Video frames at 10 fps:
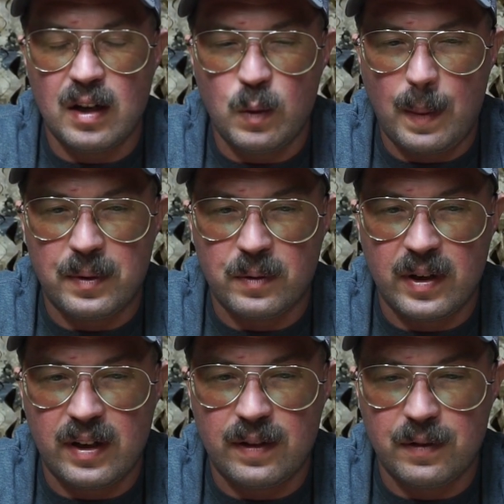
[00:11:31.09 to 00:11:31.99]

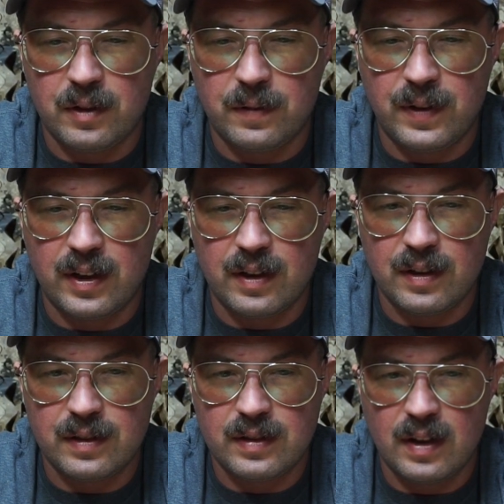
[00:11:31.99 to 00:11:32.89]
weaponry for their
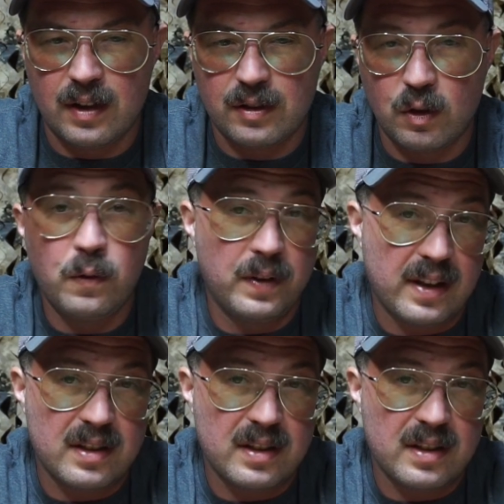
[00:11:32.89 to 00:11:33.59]
figures. So hopefully